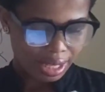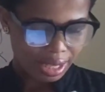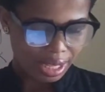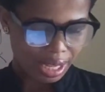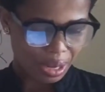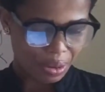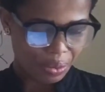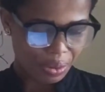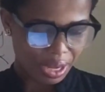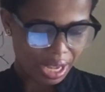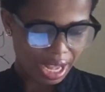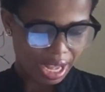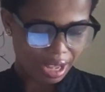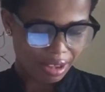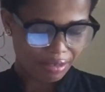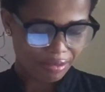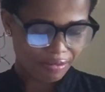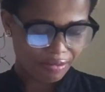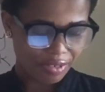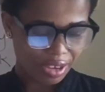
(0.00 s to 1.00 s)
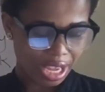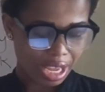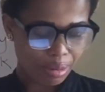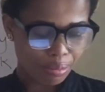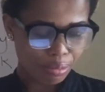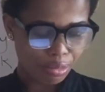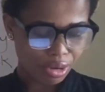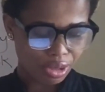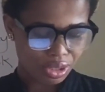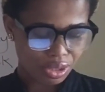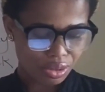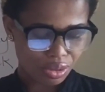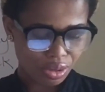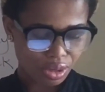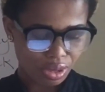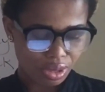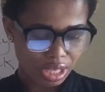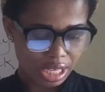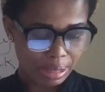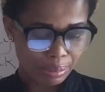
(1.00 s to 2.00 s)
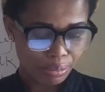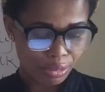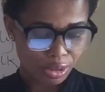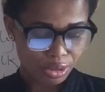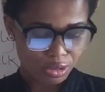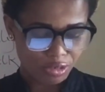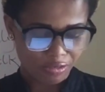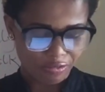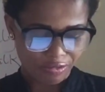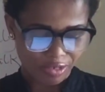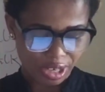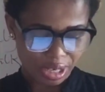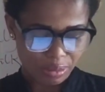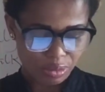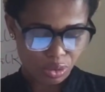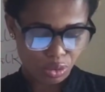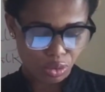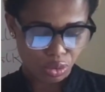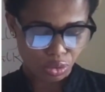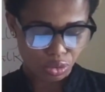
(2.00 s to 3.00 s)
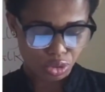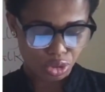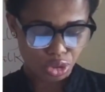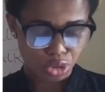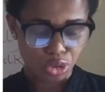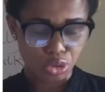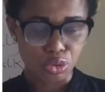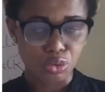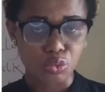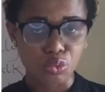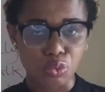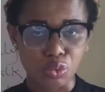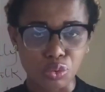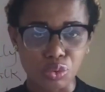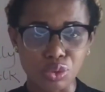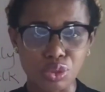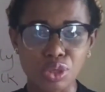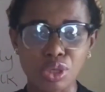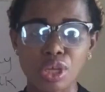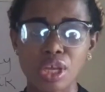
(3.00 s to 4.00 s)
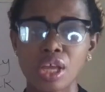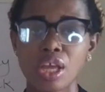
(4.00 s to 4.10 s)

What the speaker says: Now we have in modal verbs, could, should, would.